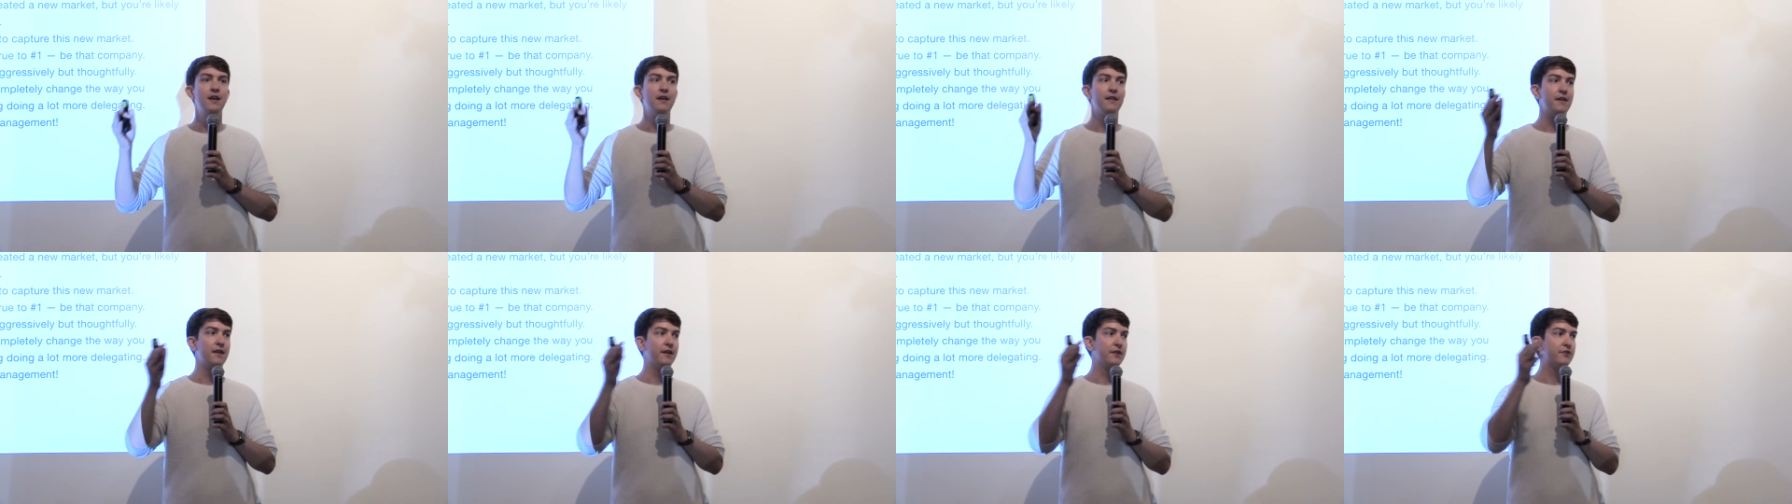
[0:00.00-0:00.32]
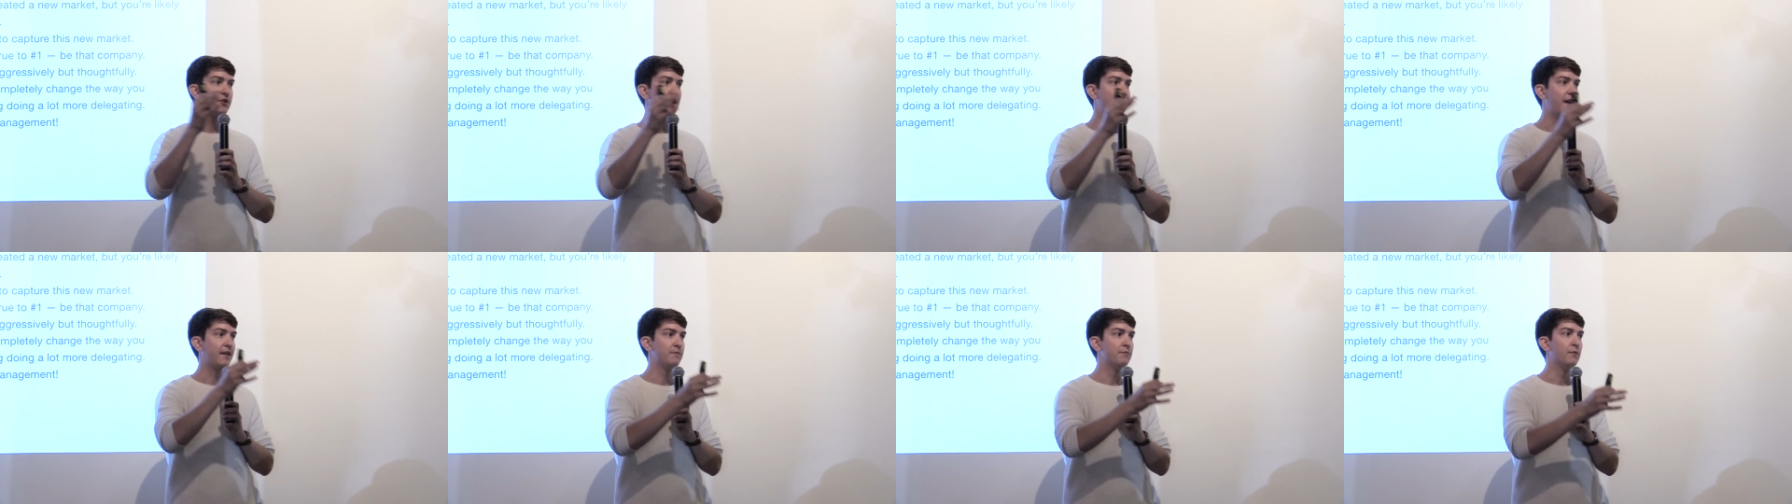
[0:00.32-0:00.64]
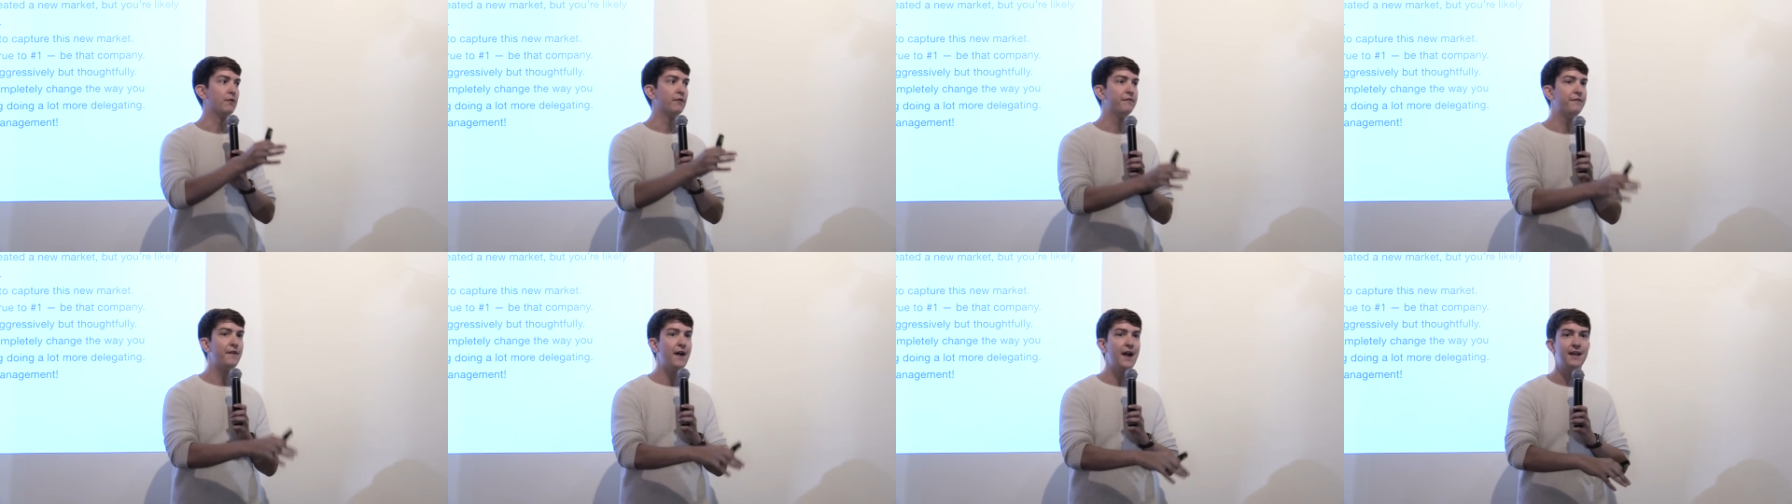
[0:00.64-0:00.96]
that attracts
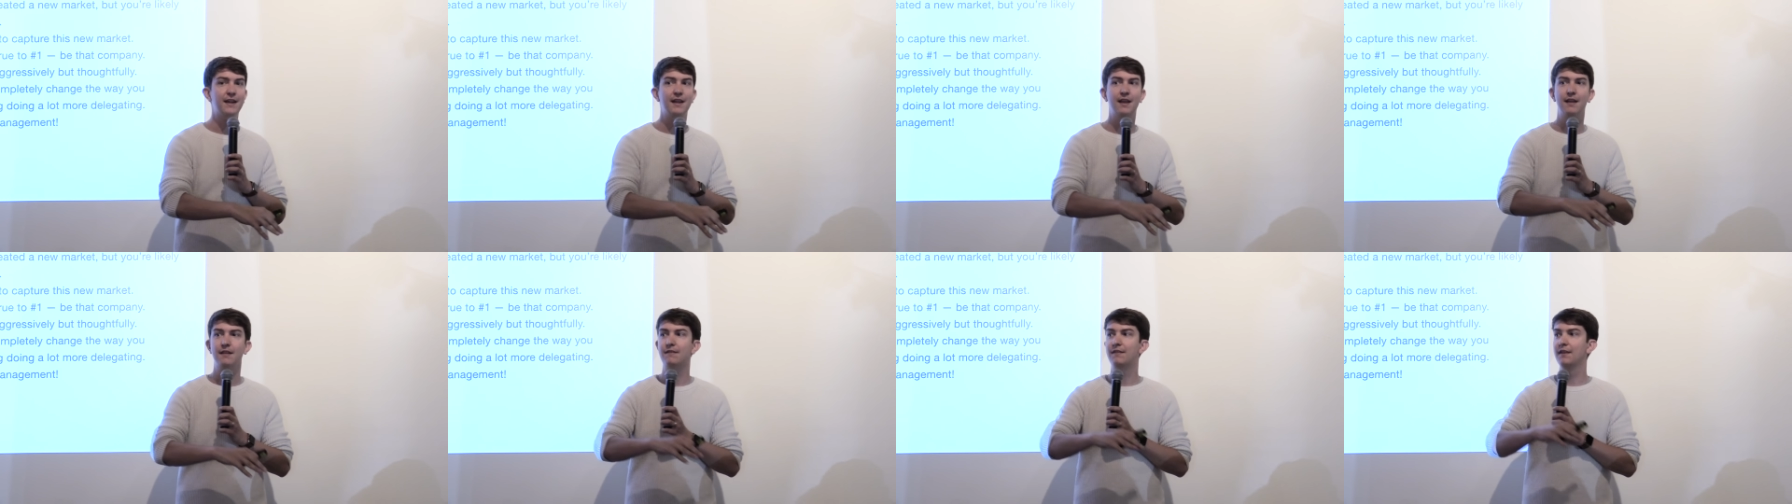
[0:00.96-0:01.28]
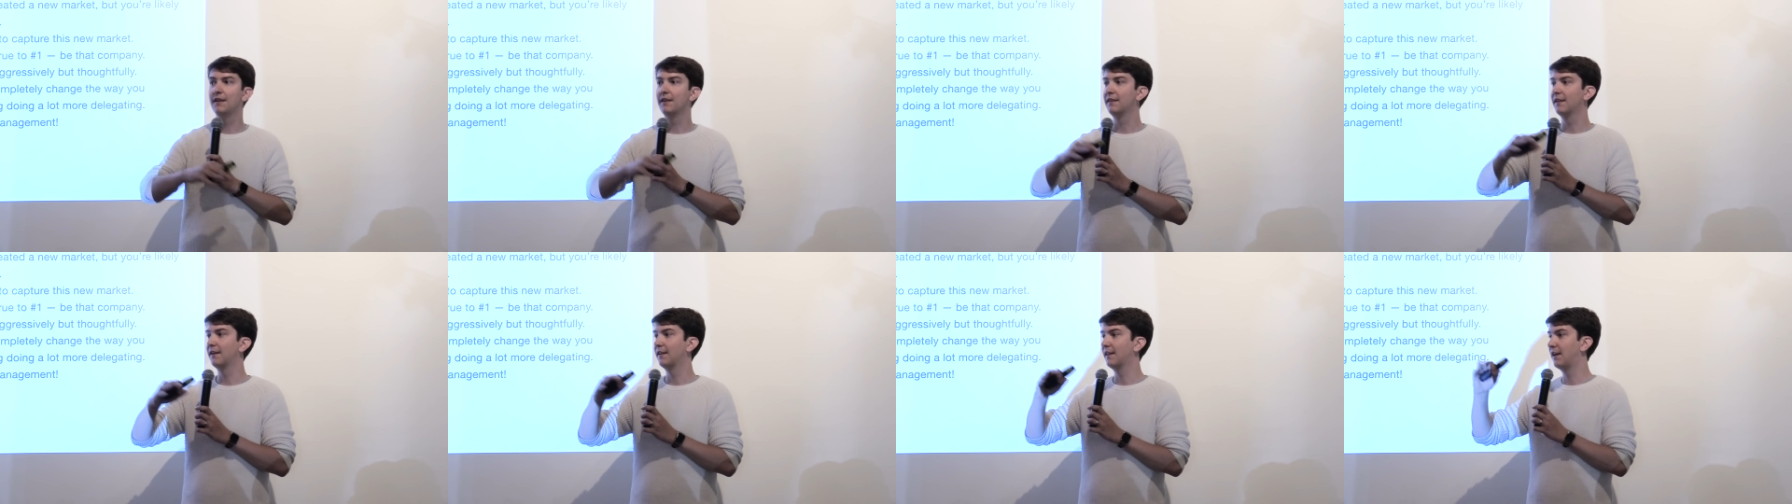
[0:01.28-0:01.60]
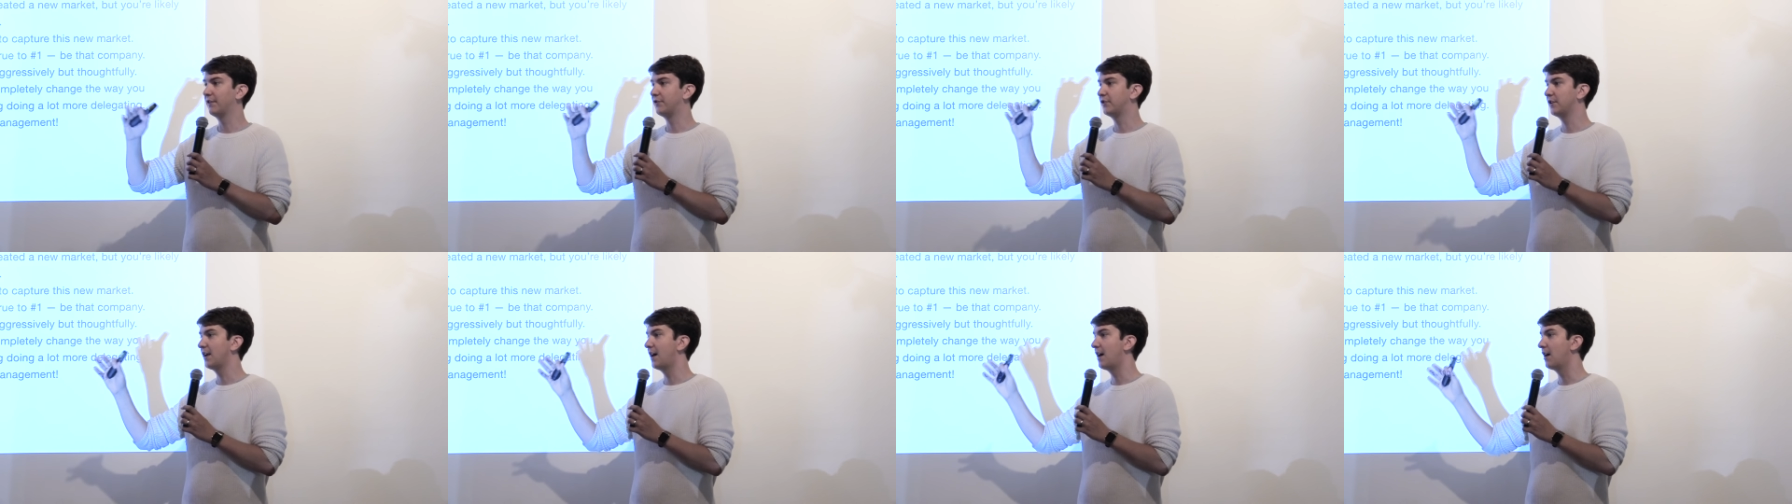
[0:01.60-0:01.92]
more financing, that
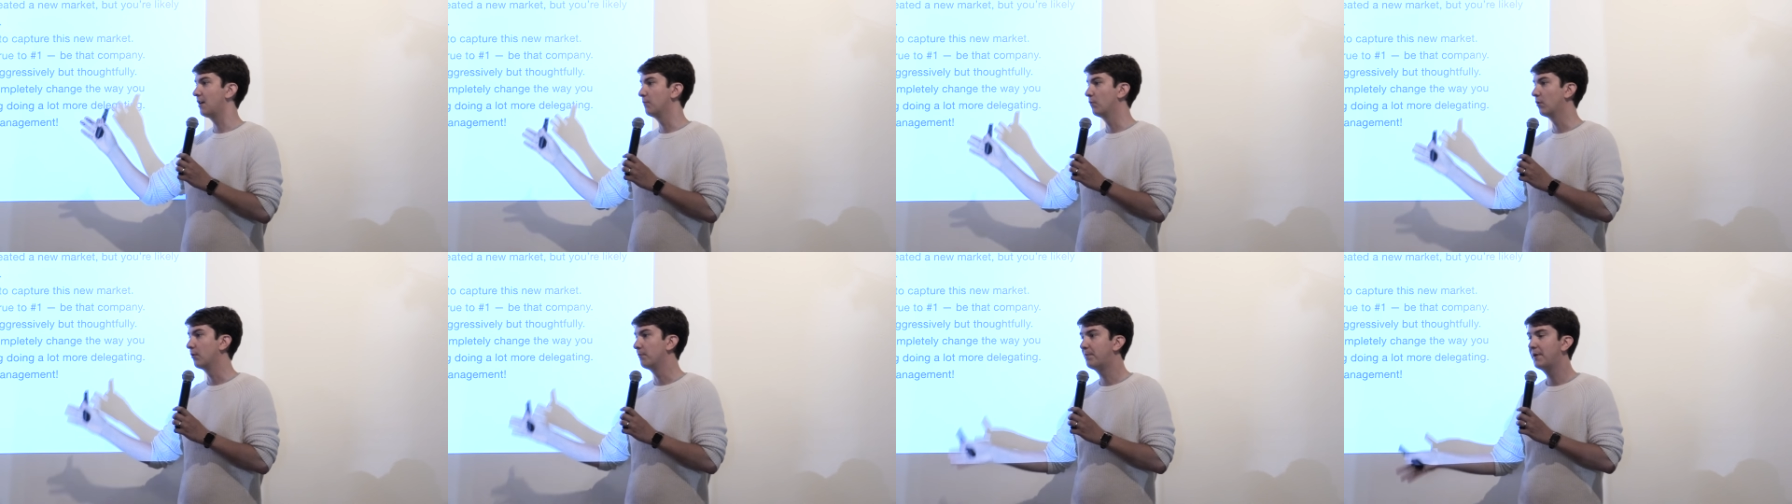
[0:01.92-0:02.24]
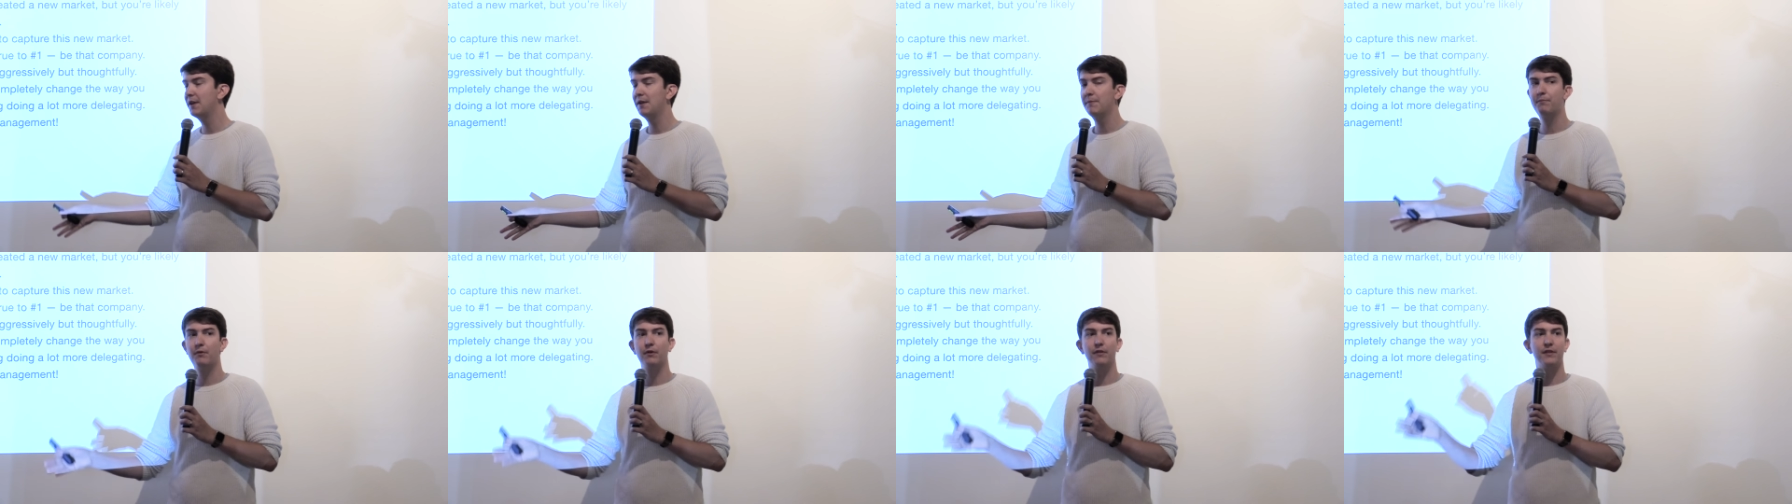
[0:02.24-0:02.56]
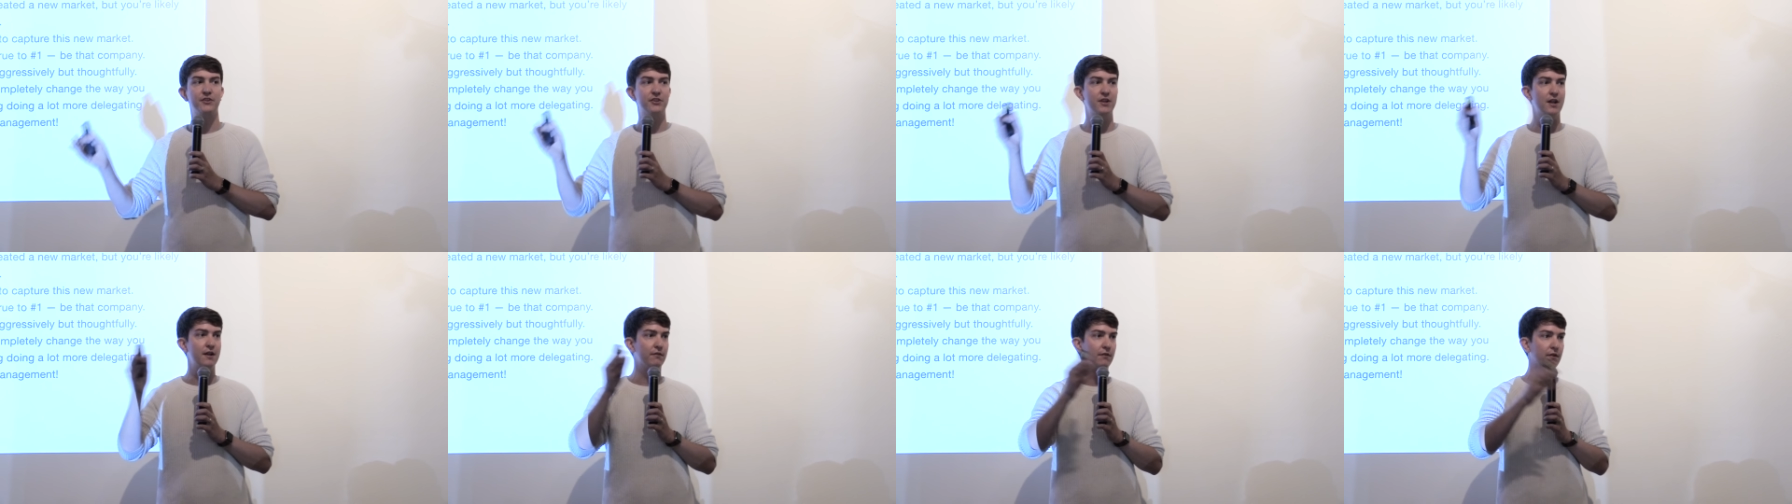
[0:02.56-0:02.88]
allows you to hire more people,
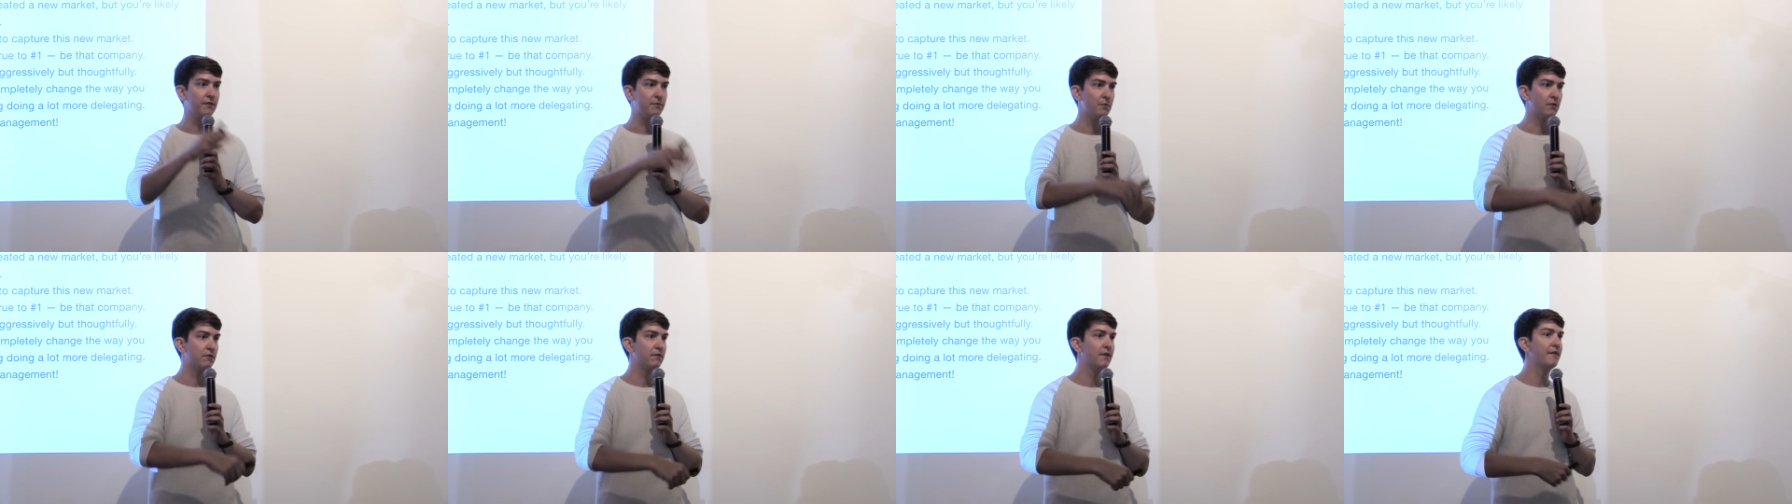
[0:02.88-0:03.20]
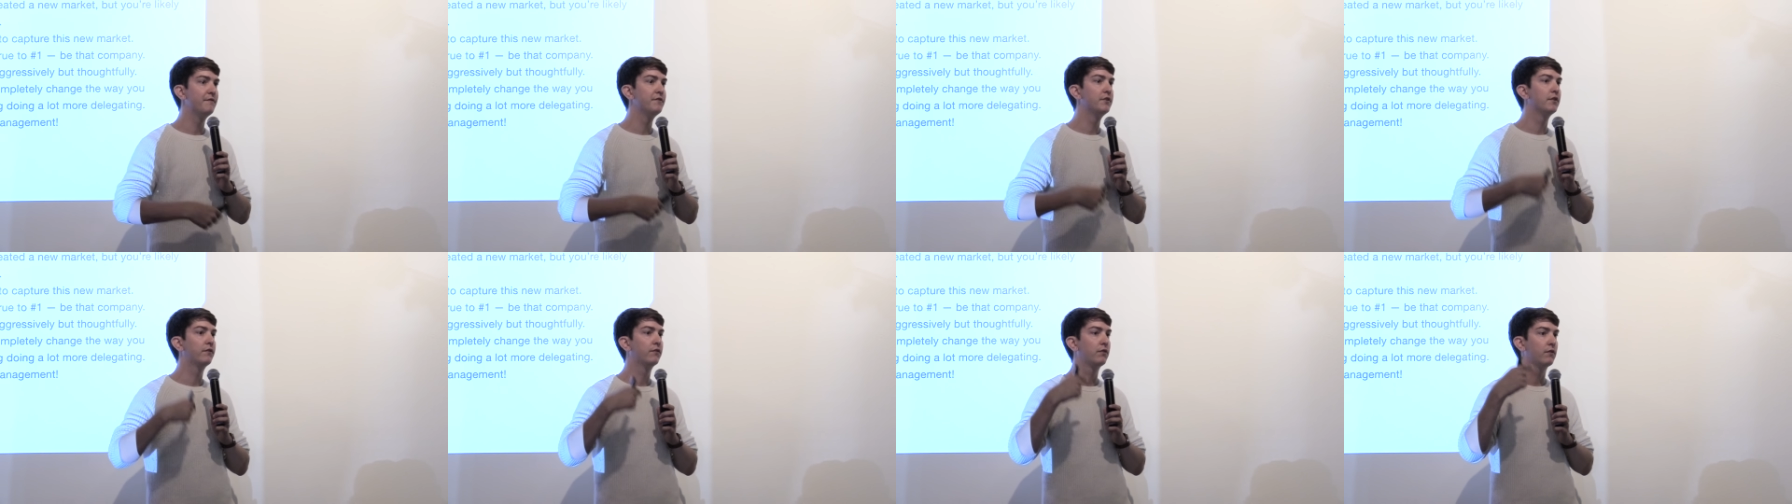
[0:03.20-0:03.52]
that generates more revenue.